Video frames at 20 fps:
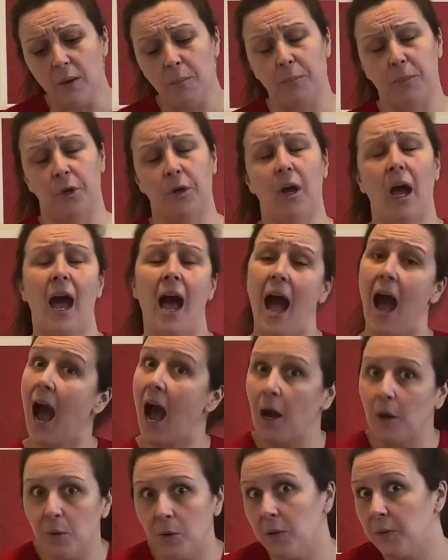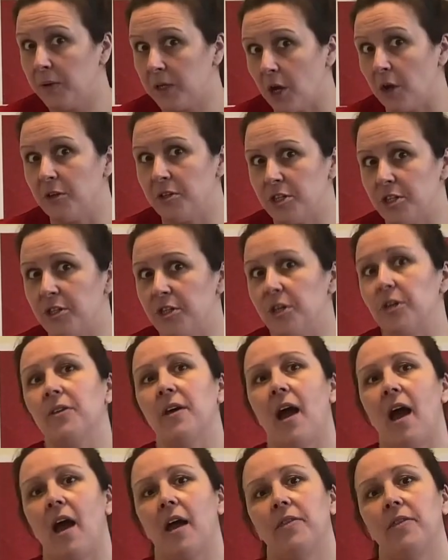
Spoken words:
But how are we going to do that?